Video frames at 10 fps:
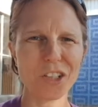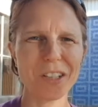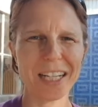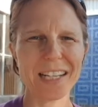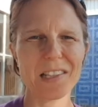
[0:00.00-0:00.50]

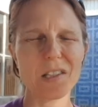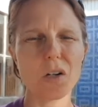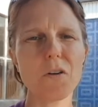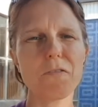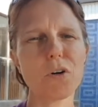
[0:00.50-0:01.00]
unit is
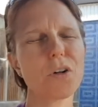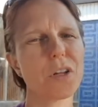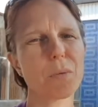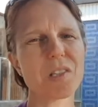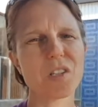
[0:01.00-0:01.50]
so full
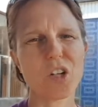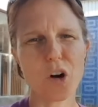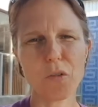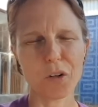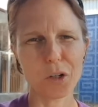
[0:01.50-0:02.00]
there was
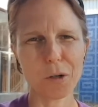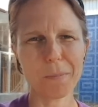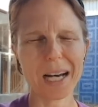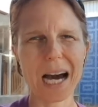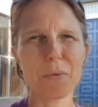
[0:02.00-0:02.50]
no
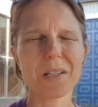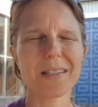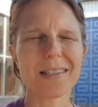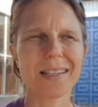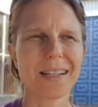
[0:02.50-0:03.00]
room. I
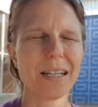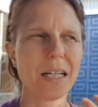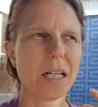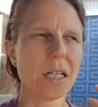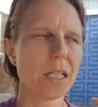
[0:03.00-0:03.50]
was
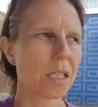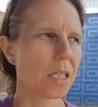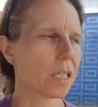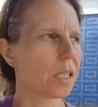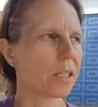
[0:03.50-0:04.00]

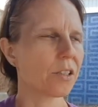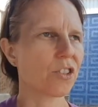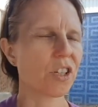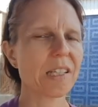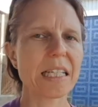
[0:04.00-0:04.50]

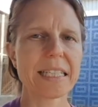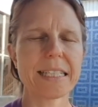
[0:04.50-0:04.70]
just